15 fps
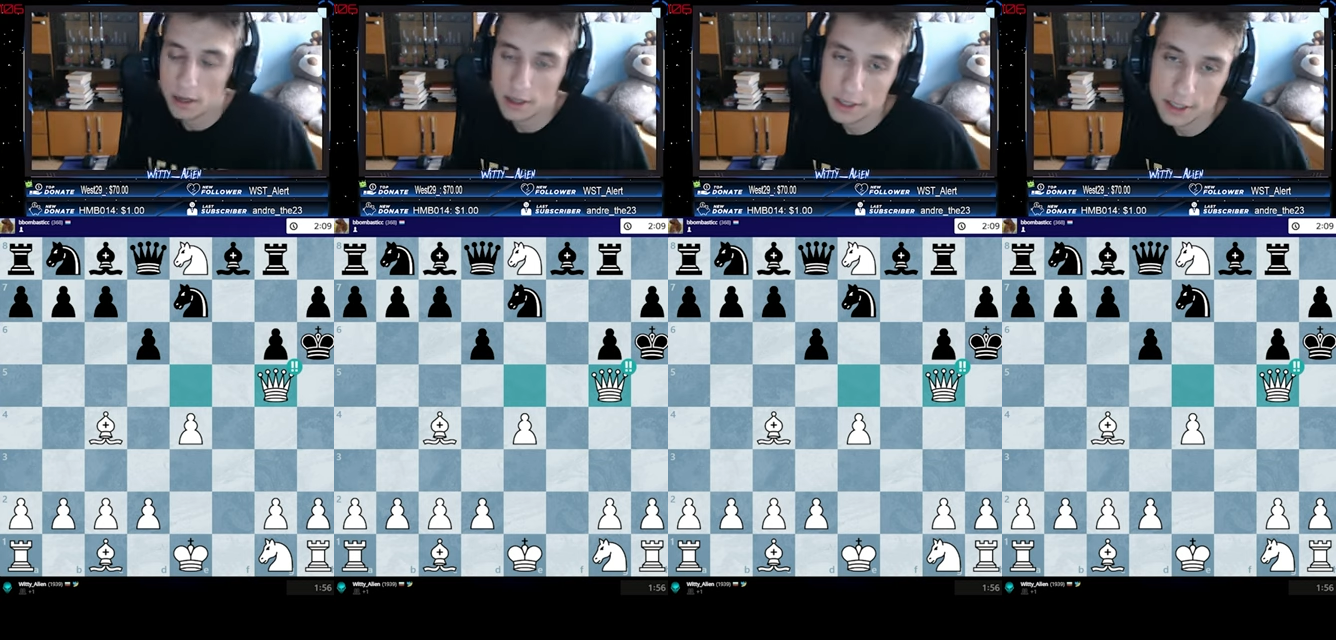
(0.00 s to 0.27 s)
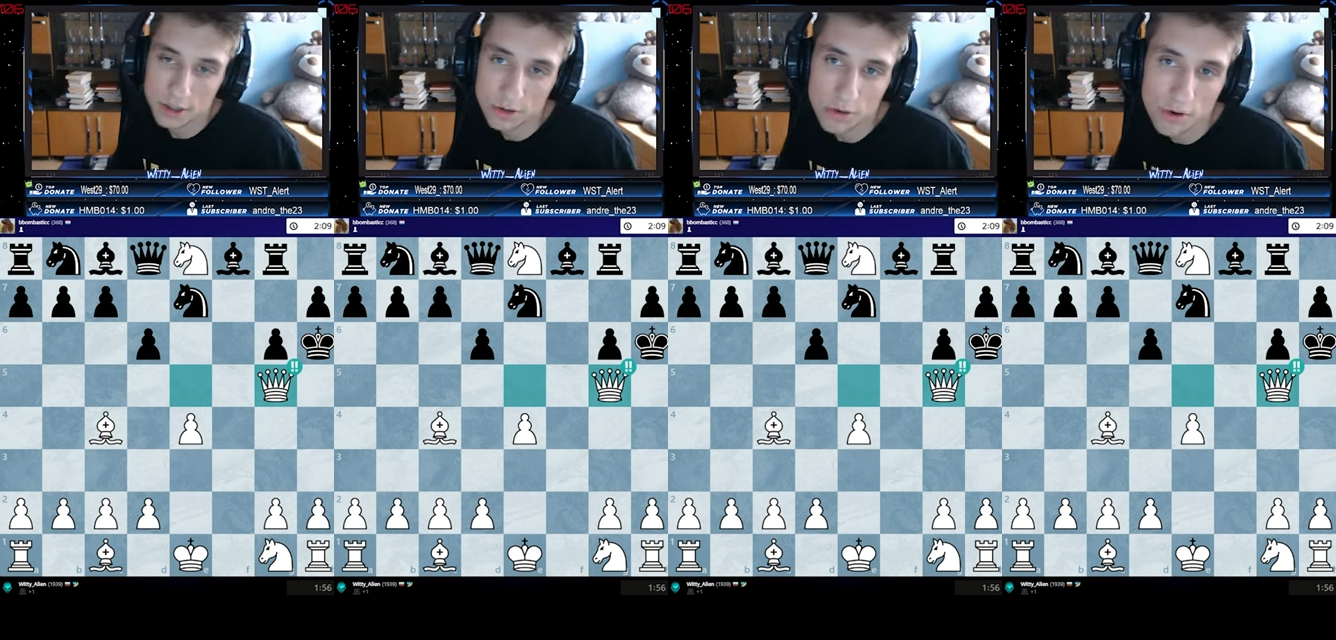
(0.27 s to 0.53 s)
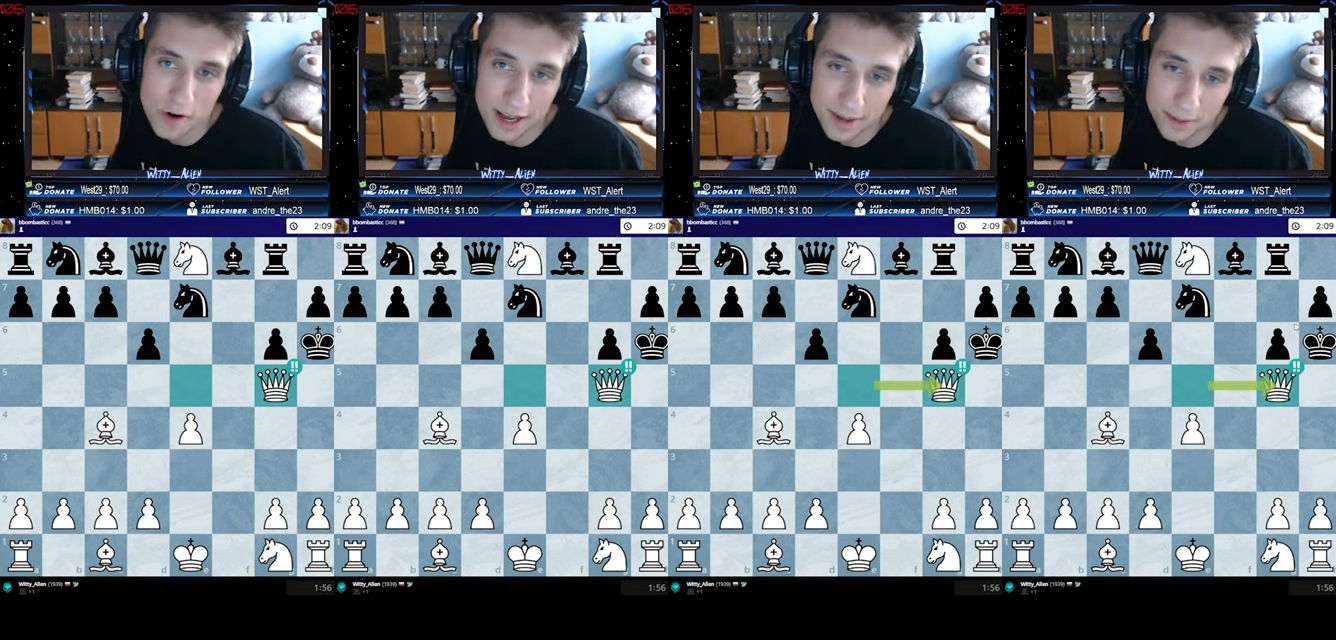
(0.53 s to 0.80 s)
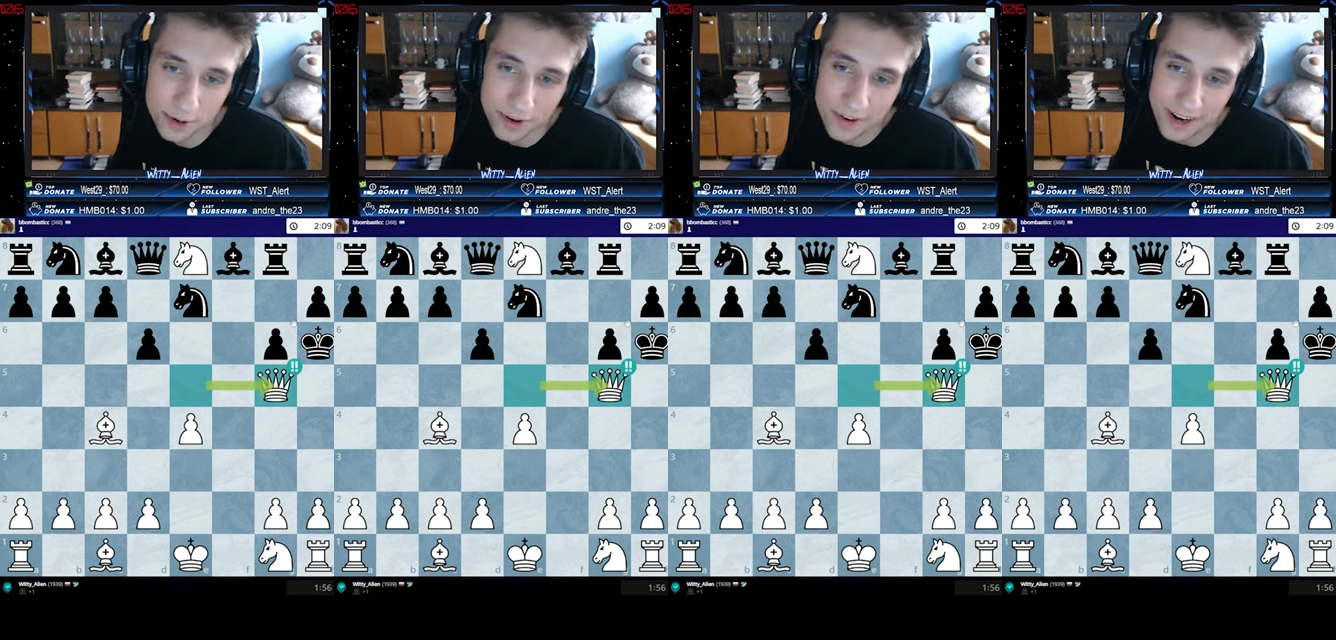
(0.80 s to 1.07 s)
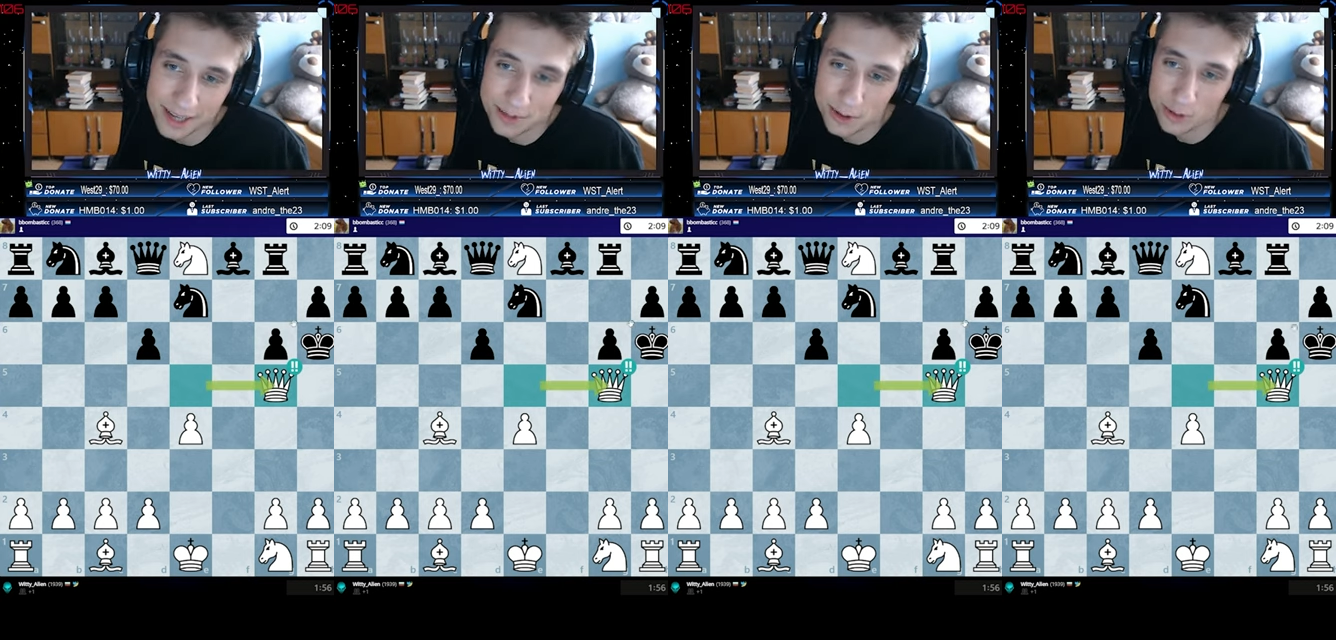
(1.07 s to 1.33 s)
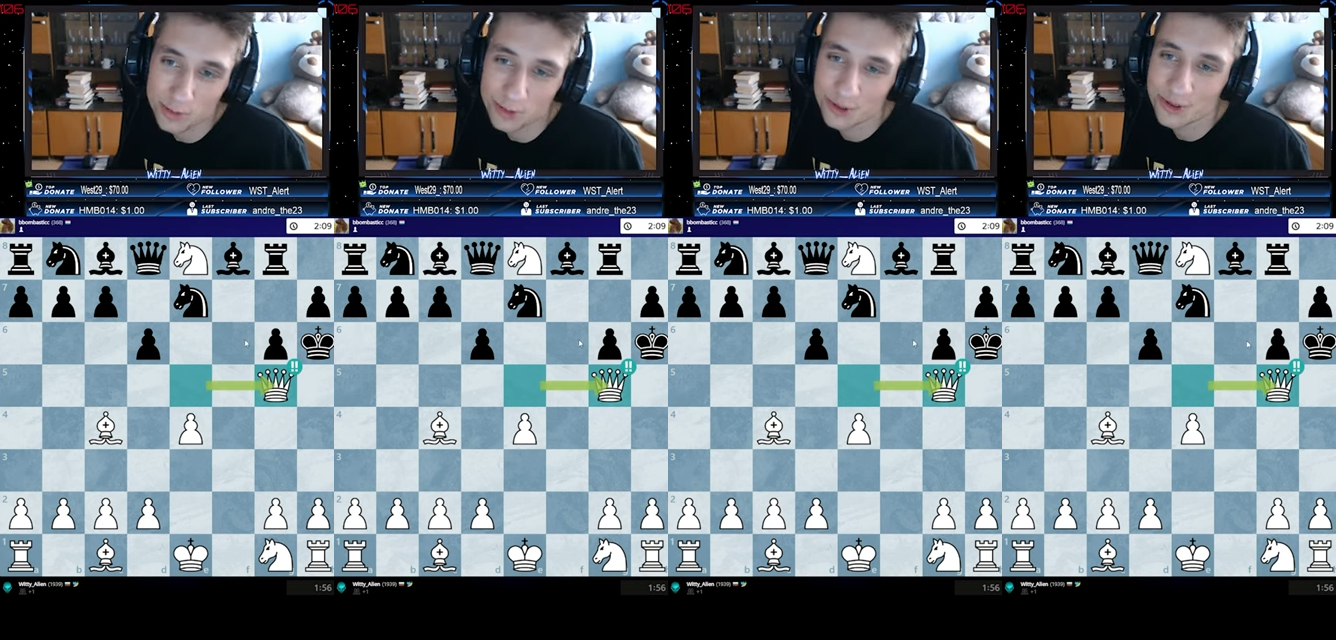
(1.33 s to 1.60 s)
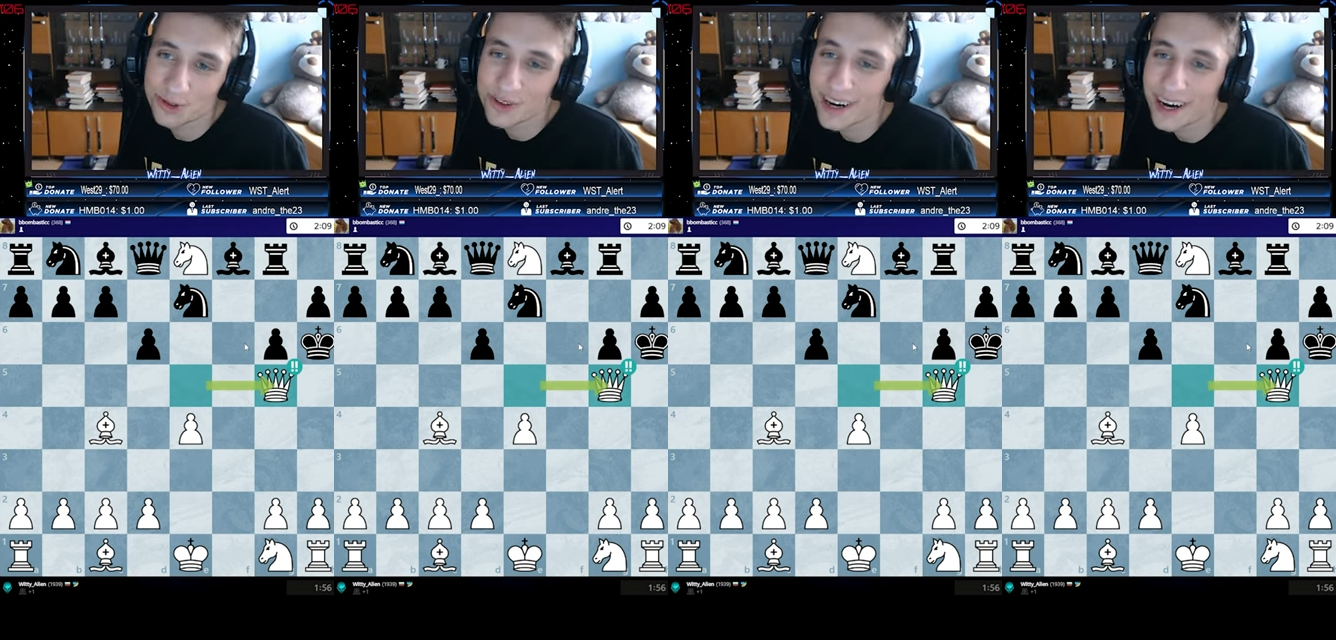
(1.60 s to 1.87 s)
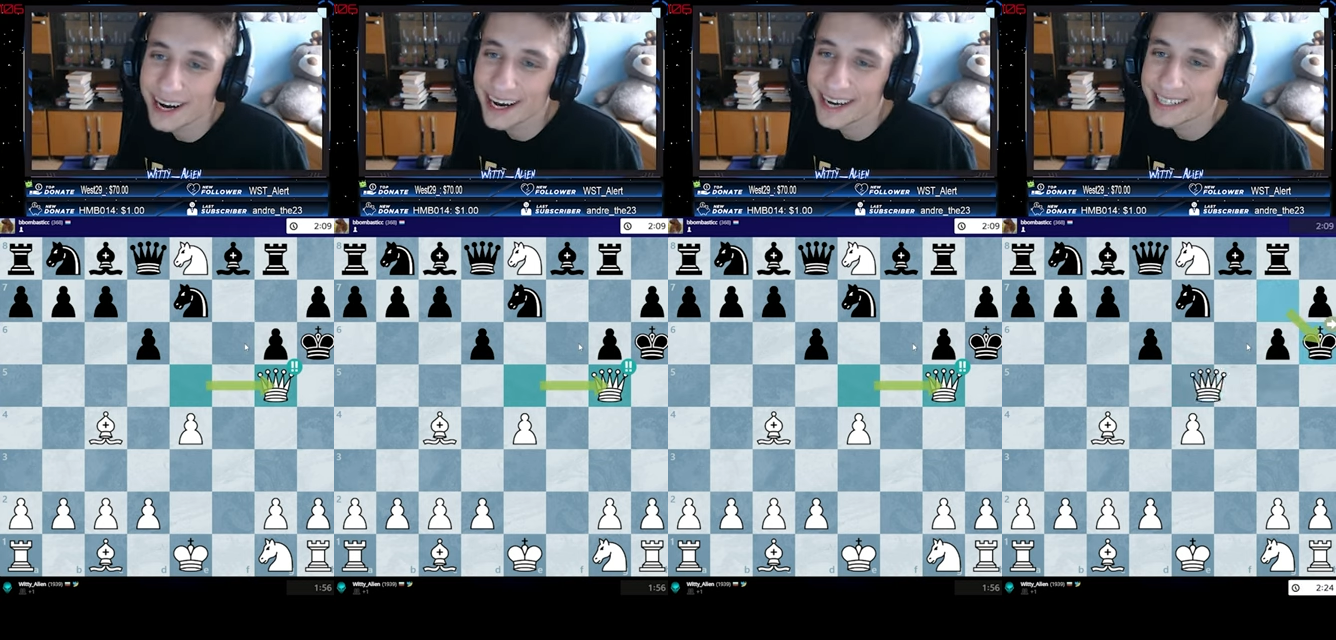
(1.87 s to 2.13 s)
Incredible
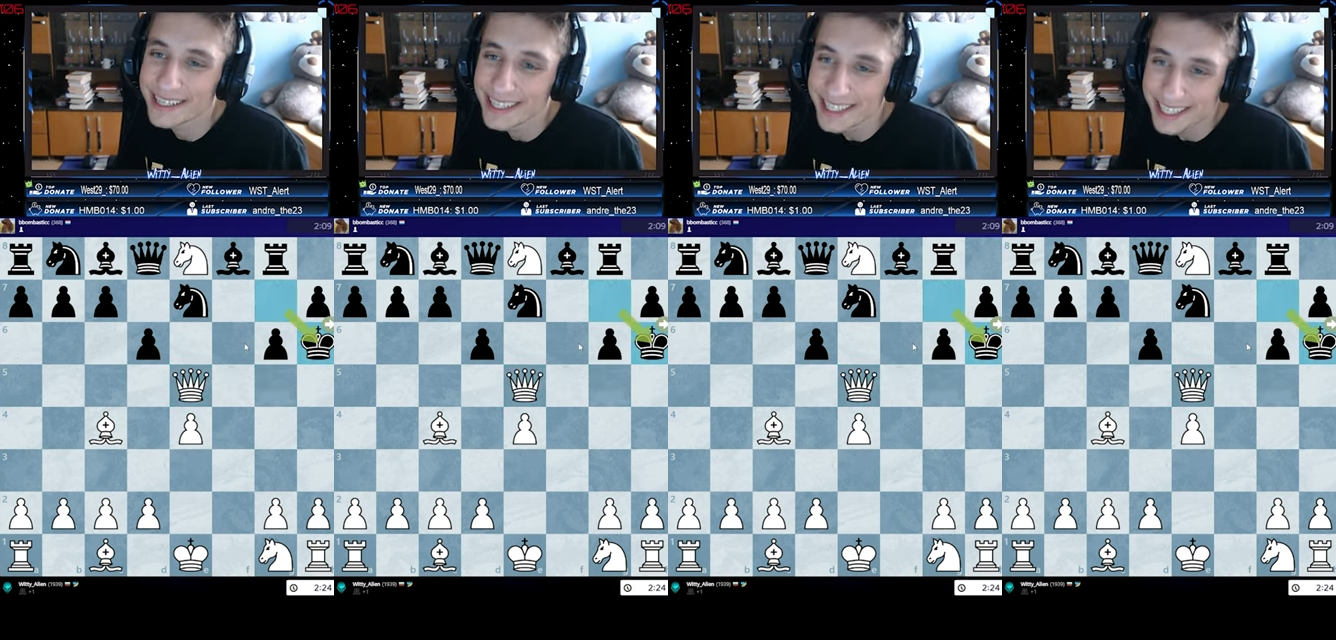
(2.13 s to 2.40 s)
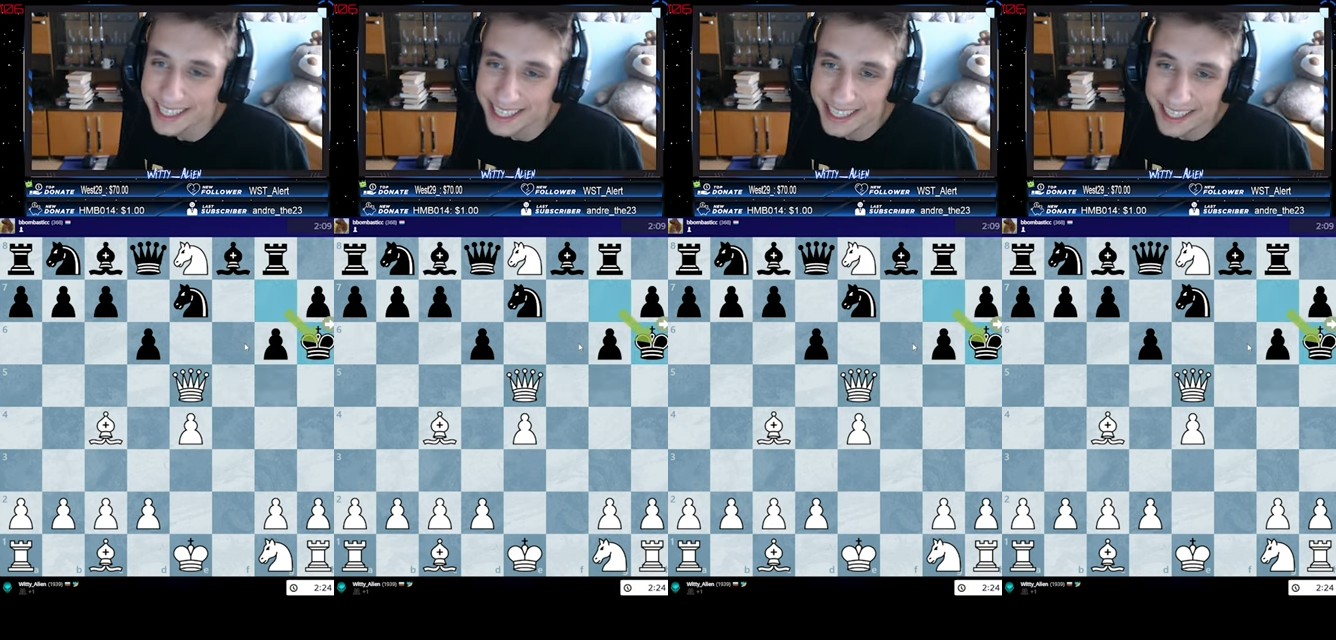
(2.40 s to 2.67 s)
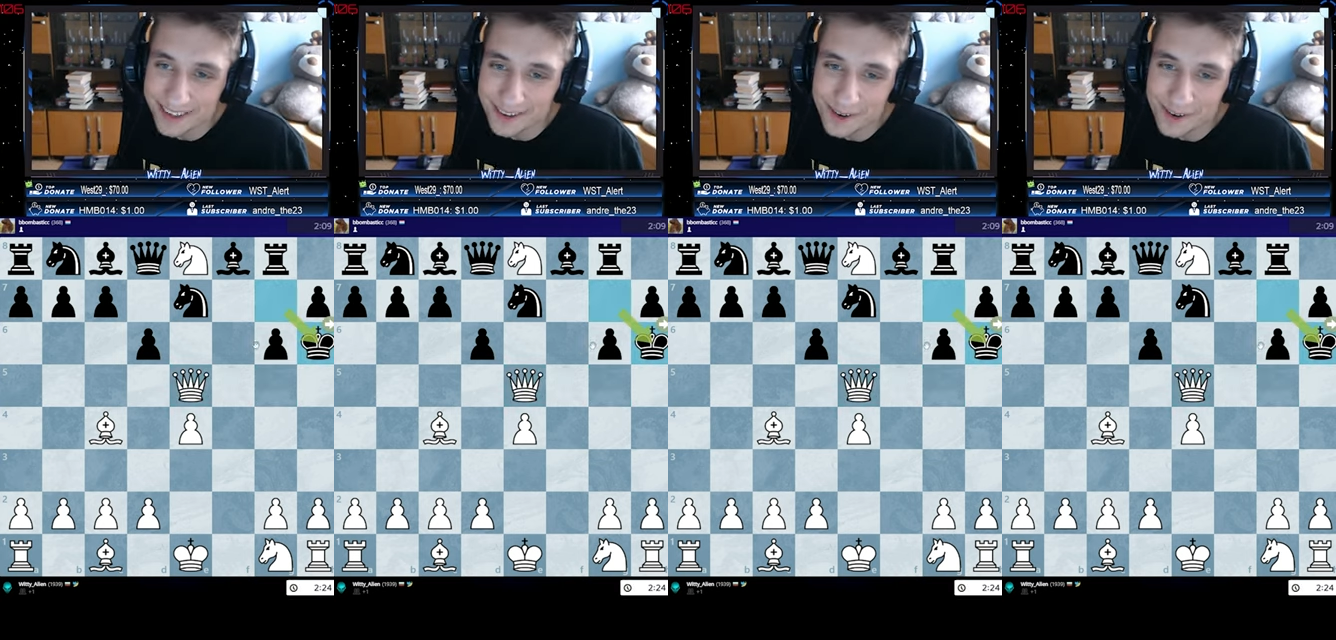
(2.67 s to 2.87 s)
move.